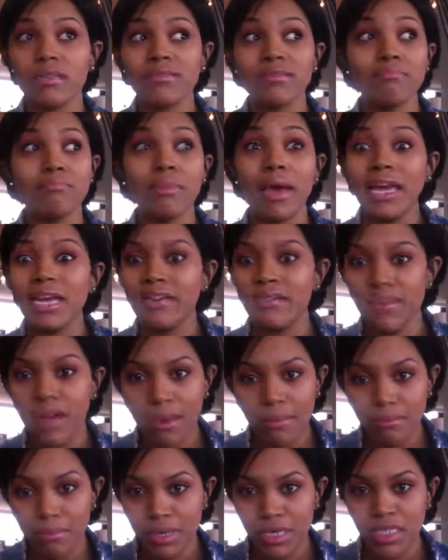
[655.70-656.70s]
made of
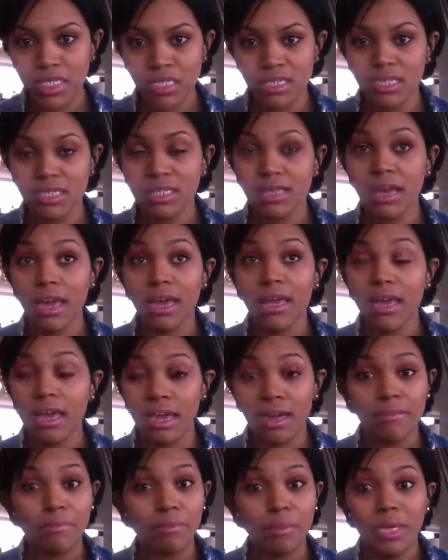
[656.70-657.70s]
ambition, like
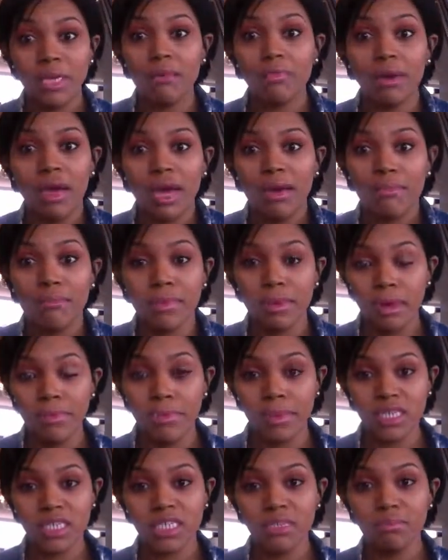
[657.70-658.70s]

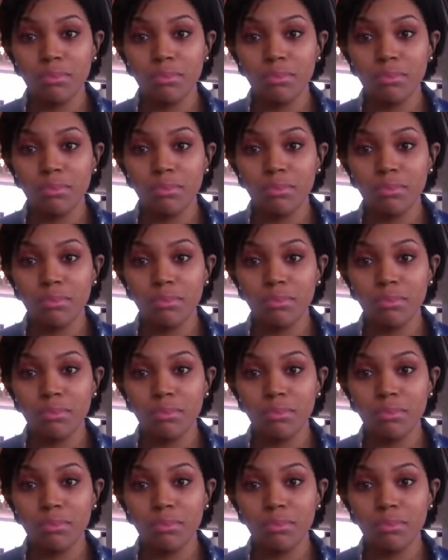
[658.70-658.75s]
ambitious